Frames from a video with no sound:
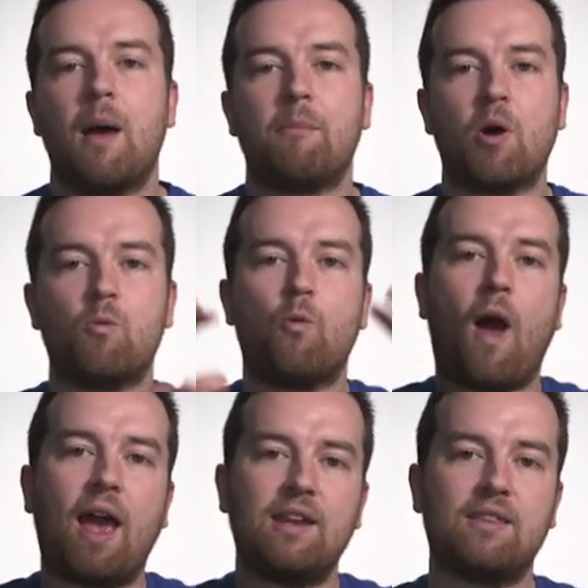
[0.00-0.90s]
But
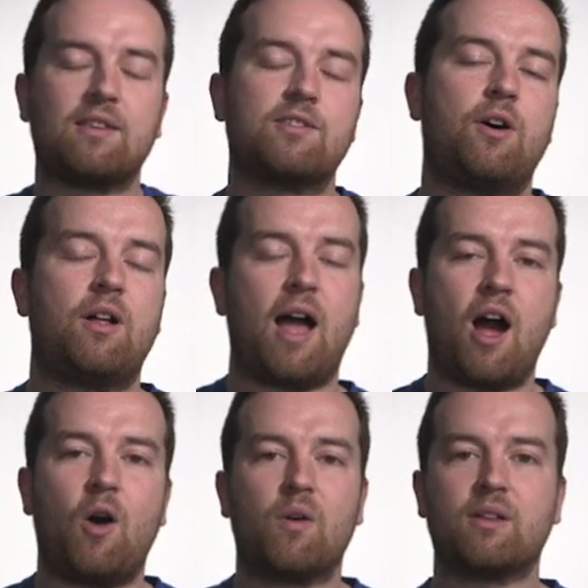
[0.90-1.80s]
writing this all
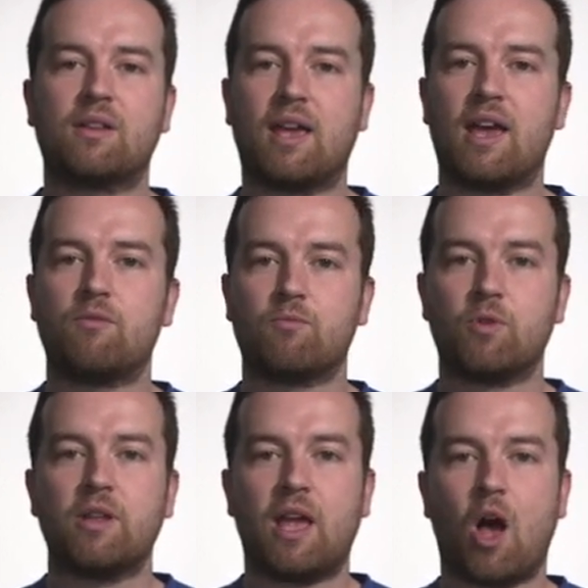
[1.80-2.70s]
out can
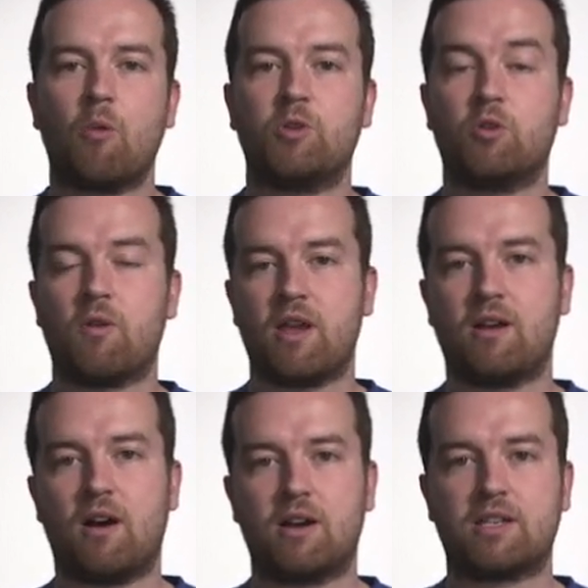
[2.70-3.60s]
really help you create
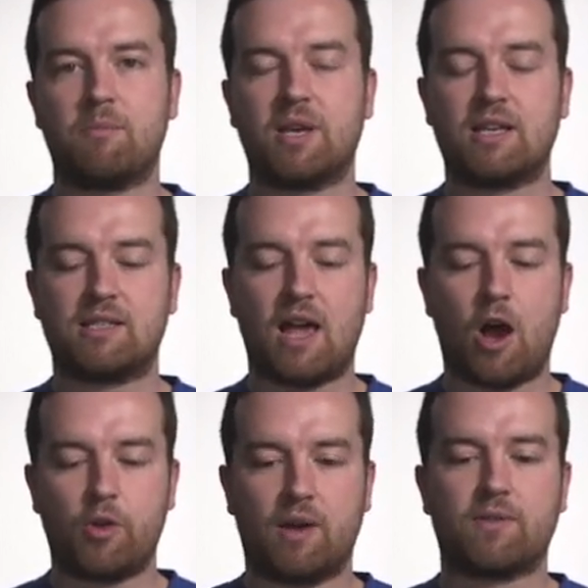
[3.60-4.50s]
content because
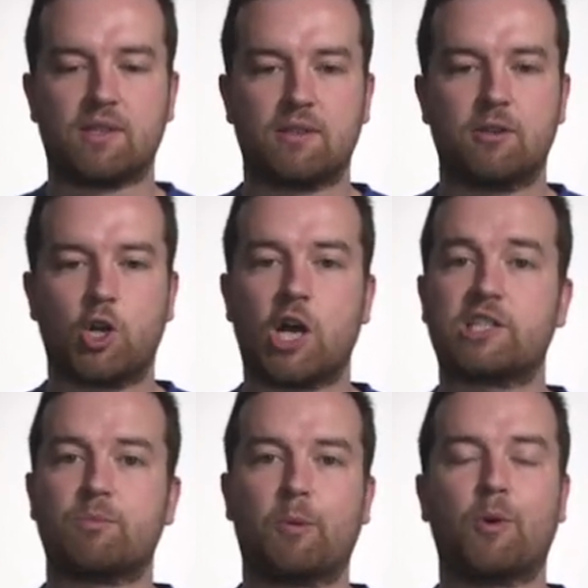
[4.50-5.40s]
now you have this
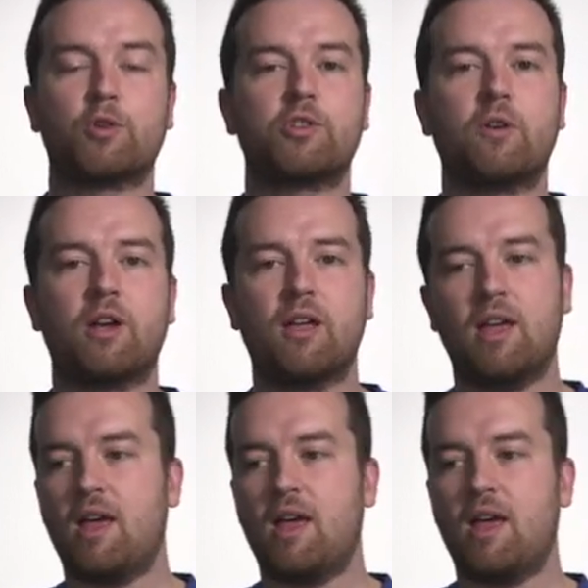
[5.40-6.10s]
customer persona.